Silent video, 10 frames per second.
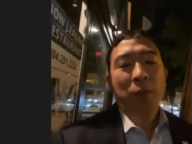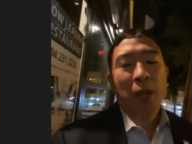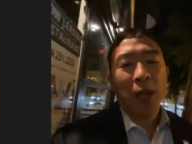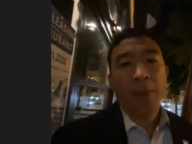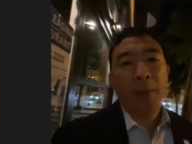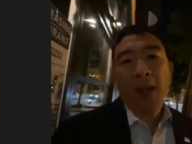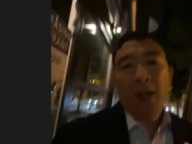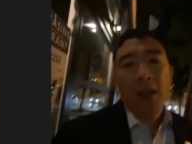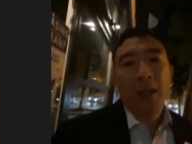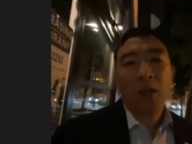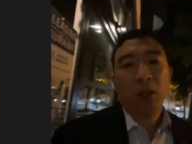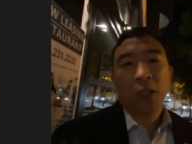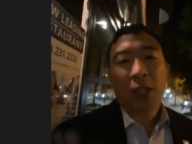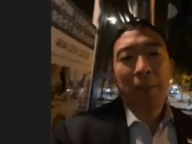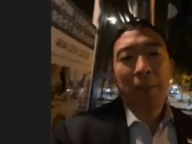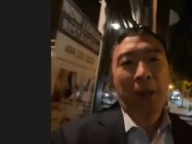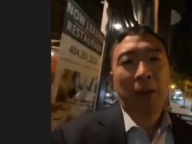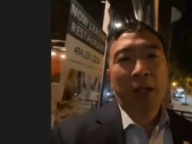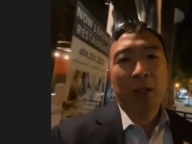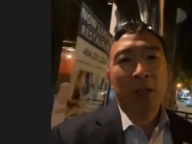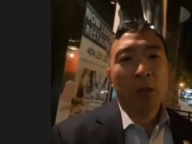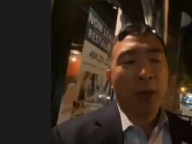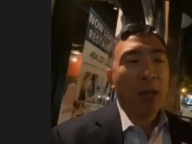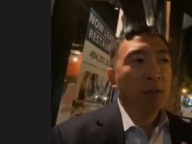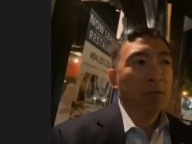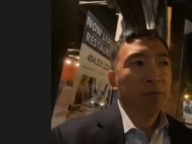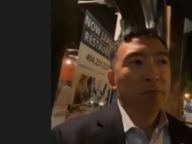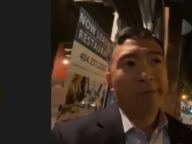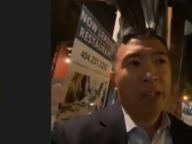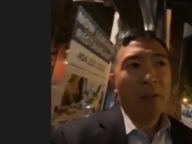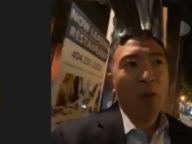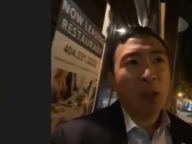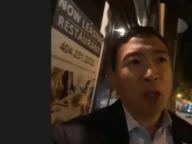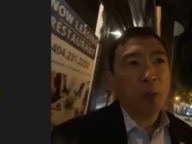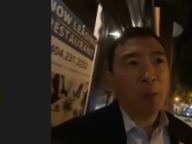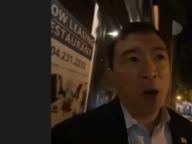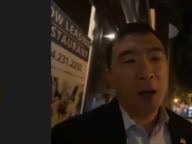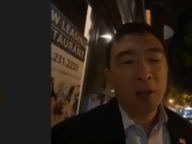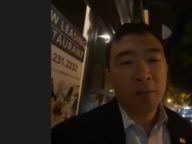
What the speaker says: and just get better leaders this way, even within your party.